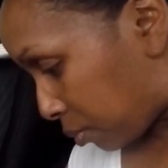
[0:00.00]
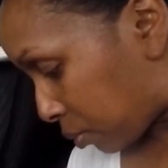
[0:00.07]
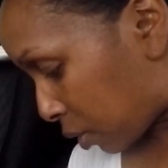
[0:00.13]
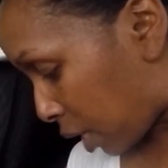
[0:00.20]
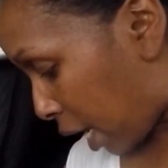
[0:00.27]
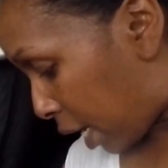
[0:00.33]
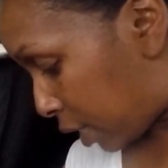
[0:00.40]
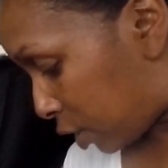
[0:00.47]

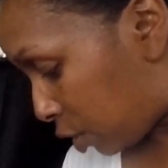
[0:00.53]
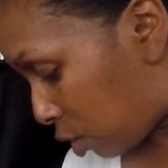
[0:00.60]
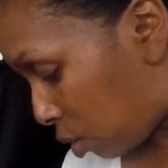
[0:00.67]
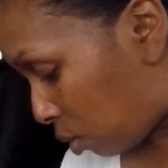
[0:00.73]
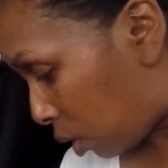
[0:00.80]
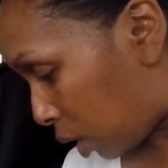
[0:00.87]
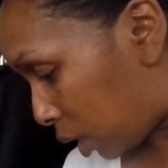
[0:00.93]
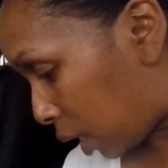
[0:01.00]
has, you
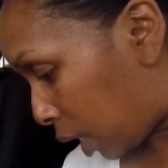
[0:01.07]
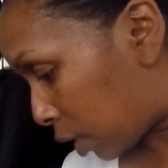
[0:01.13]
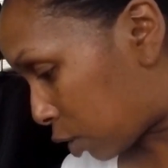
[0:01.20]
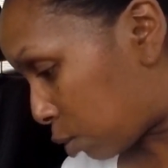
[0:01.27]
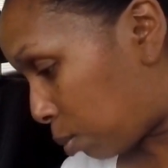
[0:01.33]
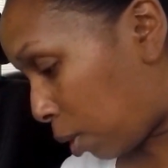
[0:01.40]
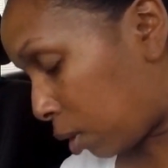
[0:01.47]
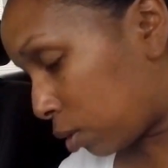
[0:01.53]
know, a lot of
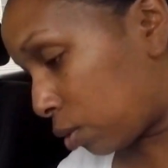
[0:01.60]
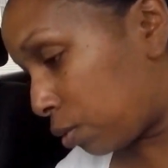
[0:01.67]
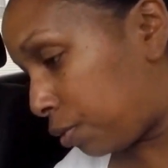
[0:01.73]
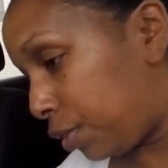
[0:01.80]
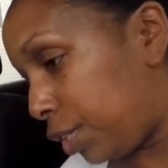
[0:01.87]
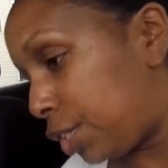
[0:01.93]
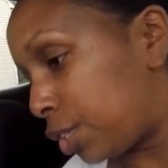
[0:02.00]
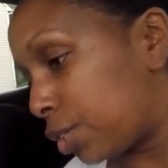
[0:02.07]
small little
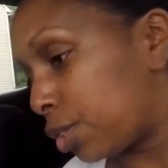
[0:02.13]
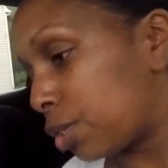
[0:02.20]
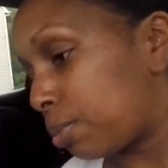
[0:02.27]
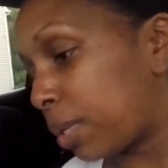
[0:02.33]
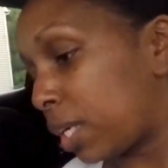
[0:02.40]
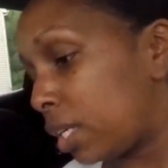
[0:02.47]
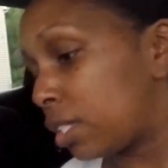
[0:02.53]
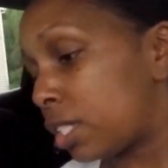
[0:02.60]
features,
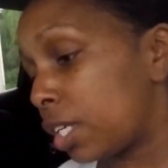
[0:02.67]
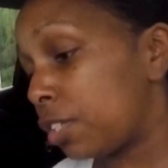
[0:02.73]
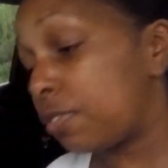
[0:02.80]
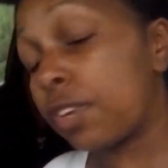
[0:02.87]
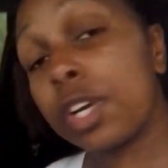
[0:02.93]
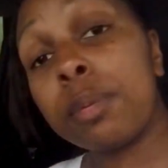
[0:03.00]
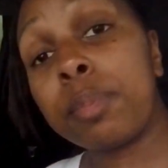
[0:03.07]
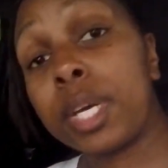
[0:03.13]
but it's
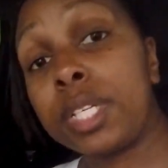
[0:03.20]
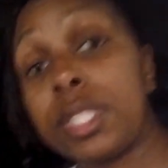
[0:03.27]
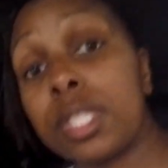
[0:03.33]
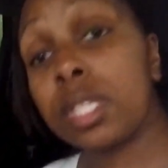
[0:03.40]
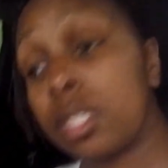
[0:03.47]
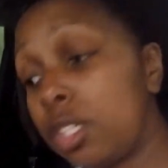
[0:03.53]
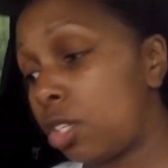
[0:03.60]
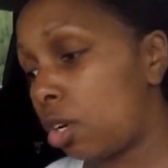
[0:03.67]
very
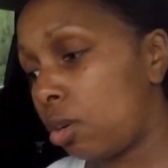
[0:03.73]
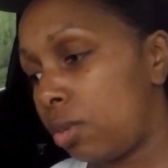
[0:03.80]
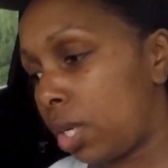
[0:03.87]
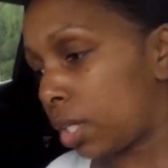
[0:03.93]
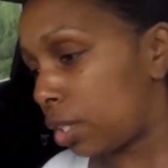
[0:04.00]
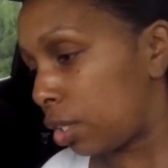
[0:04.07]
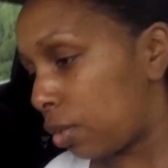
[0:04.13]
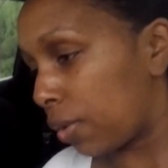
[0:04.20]
basic, you know,
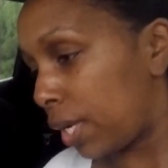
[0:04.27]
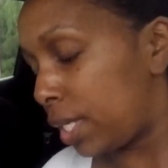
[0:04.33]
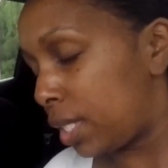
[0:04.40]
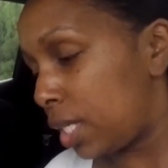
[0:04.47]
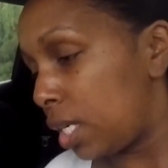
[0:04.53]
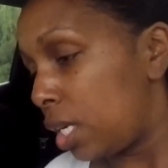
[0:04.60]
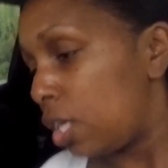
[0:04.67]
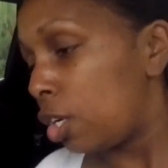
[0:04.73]
nothing
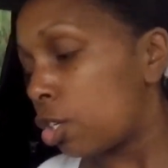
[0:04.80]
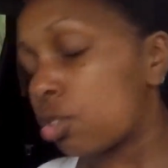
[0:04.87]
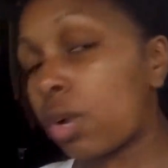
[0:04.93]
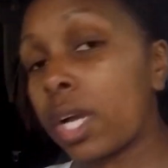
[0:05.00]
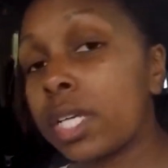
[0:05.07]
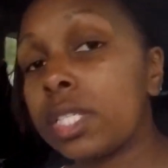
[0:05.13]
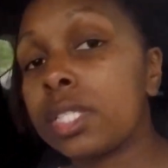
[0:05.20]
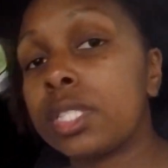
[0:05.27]
crazy. So
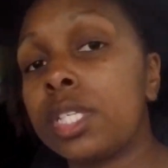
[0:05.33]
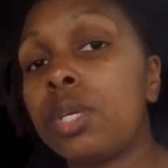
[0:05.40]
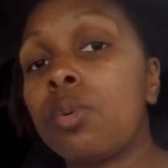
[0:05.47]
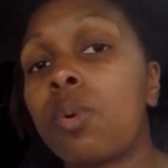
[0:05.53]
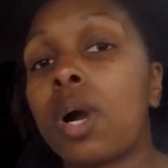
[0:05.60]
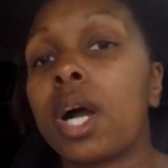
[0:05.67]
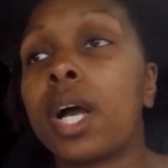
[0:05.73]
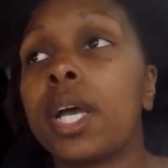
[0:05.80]
I can see
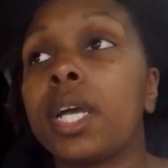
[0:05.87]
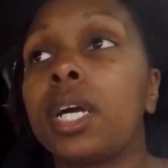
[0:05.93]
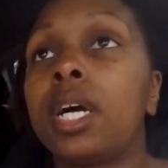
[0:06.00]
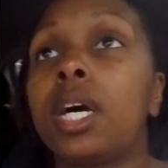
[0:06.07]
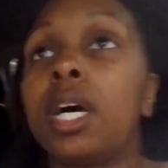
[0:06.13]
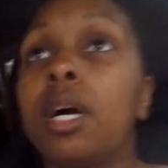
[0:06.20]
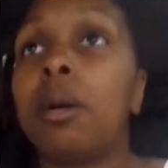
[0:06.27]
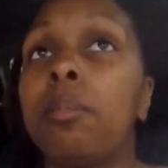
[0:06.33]
why
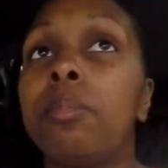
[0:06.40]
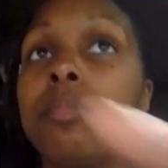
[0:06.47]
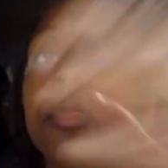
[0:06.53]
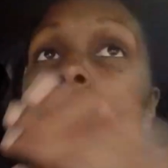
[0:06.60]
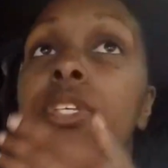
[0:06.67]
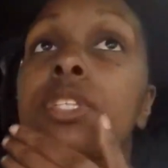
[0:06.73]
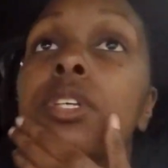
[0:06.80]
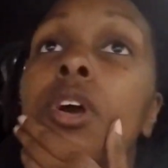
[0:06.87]

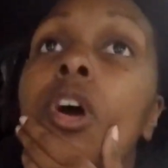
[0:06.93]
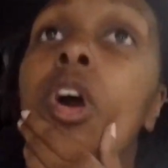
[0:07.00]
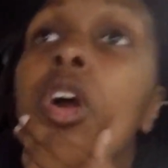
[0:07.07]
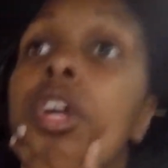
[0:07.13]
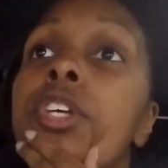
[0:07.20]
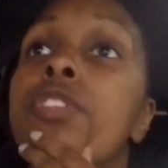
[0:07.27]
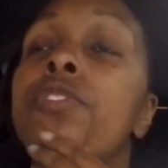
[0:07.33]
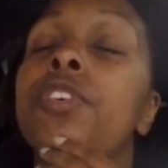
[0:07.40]
this car
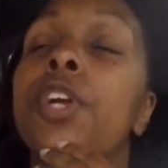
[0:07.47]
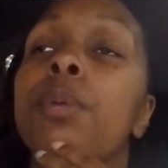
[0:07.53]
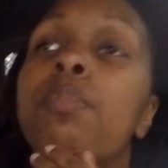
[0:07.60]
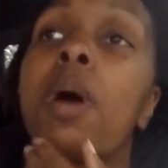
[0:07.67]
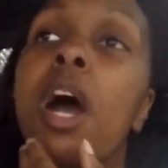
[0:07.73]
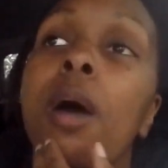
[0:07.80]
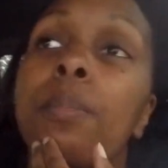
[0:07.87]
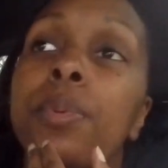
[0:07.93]
is very
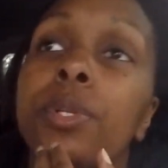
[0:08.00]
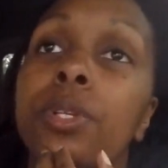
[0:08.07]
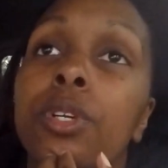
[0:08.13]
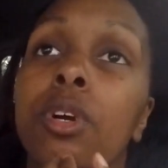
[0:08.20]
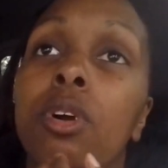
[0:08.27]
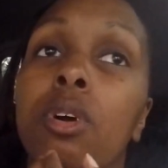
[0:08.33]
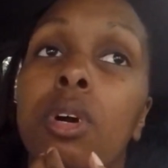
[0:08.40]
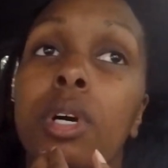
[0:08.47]

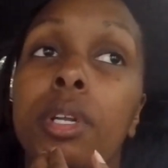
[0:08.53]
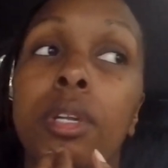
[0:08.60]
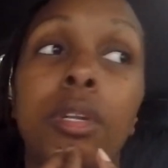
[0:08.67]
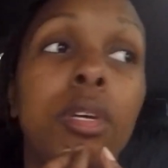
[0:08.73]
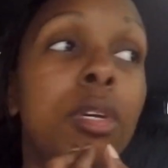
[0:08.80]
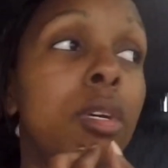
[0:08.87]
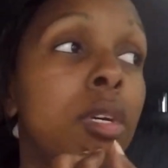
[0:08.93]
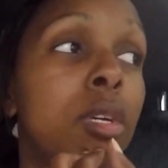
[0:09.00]
popular on
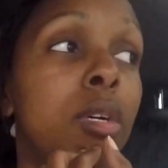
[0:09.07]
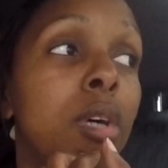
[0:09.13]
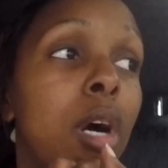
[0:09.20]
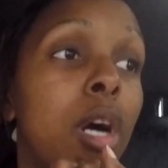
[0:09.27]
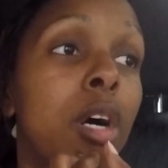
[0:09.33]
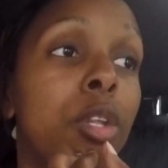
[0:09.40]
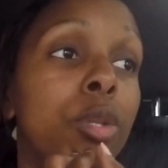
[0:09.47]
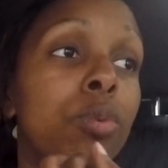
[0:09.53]
the